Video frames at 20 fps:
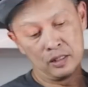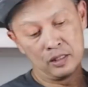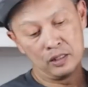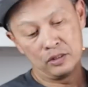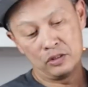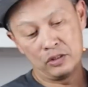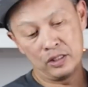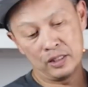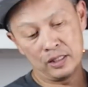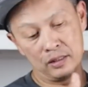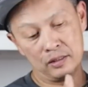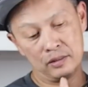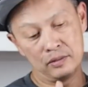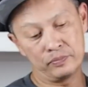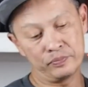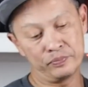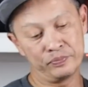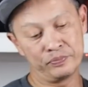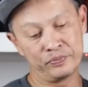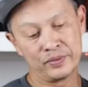You could
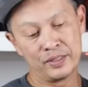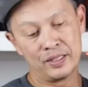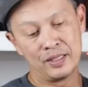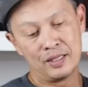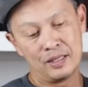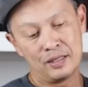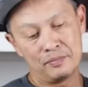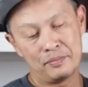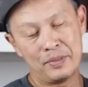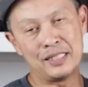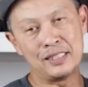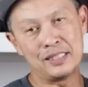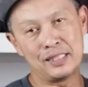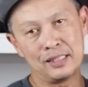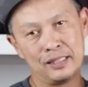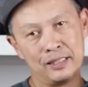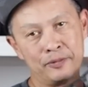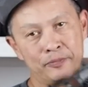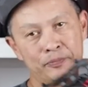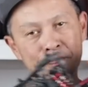
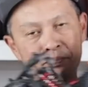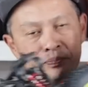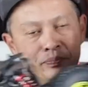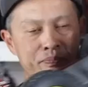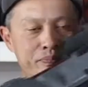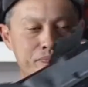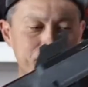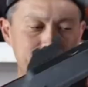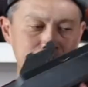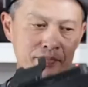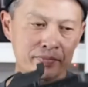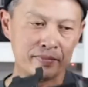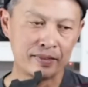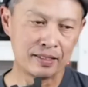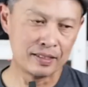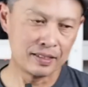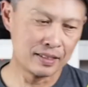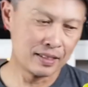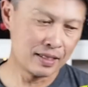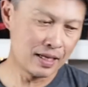basically
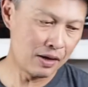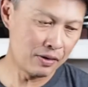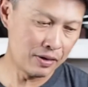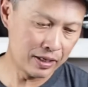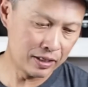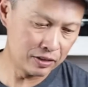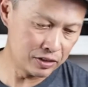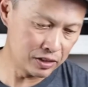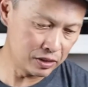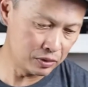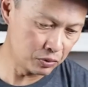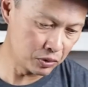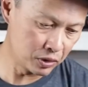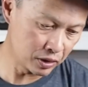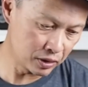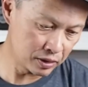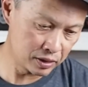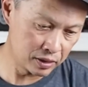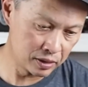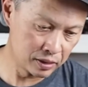how energy
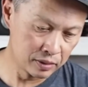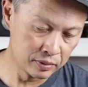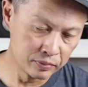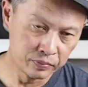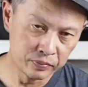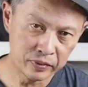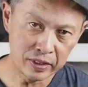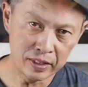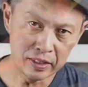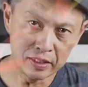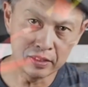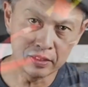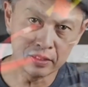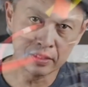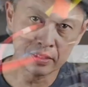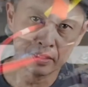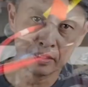works is